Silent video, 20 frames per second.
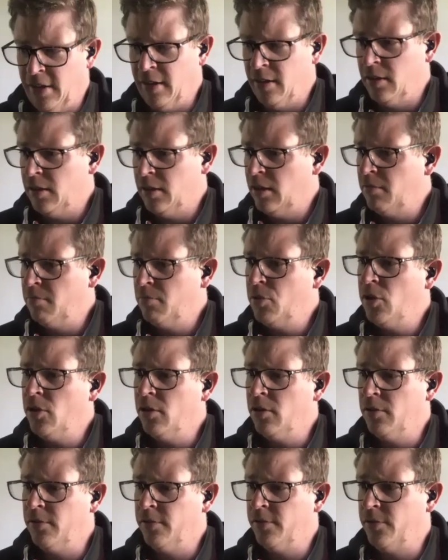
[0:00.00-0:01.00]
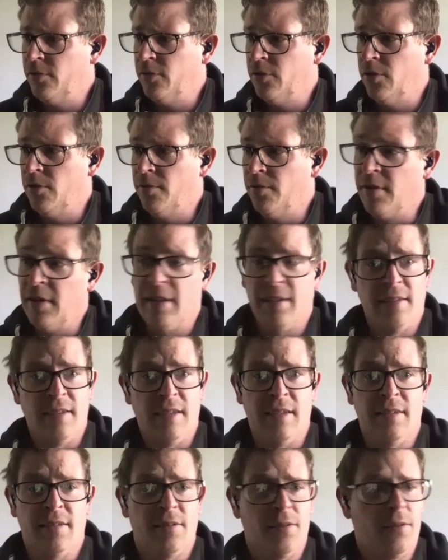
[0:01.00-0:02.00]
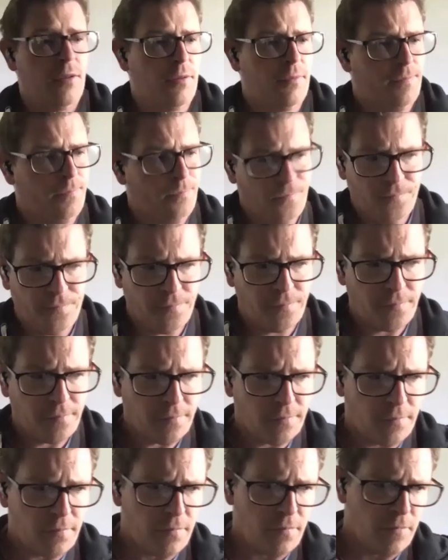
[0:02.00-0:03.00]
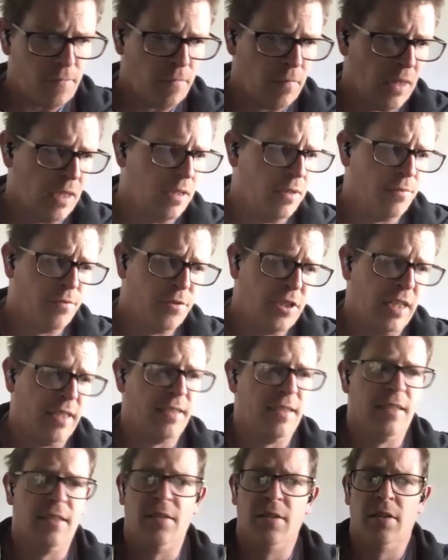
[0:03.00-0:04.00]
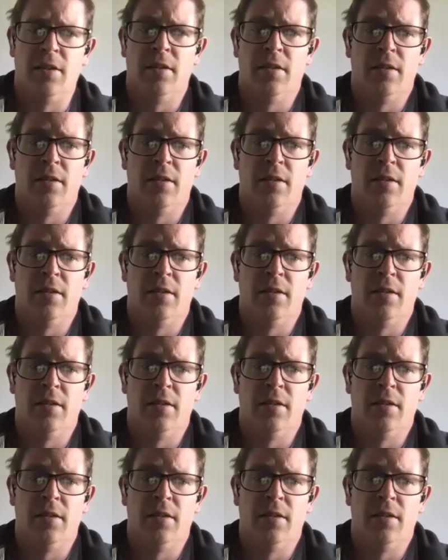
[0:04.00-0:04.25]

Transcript: and part of this is, I've chatted to